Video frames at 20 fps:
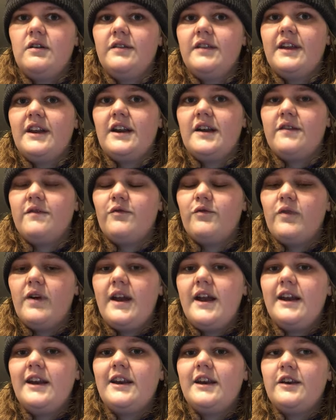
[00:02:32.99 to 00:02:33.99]
that I've
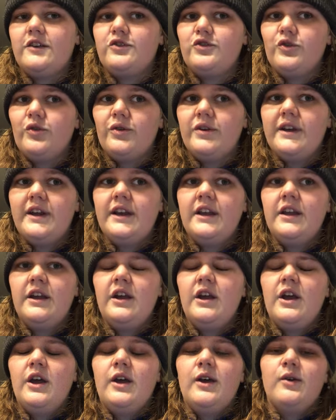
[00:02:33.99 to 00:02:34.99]
read and enjoyed,
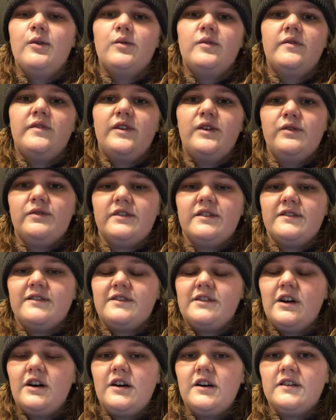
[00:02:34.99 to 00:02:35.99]
reviews on
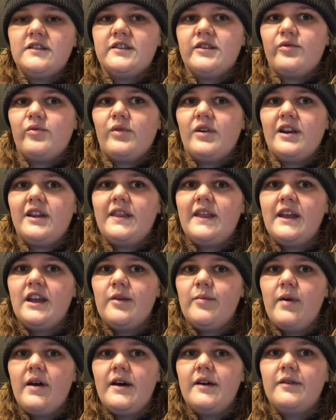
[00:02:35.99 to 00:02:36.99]
songs and what I think
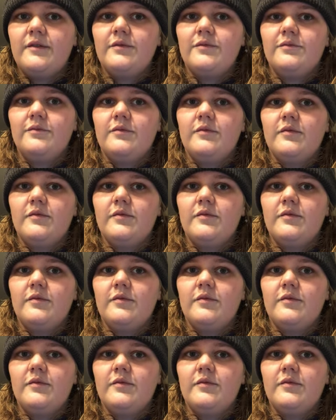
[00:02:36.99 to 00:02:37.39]
about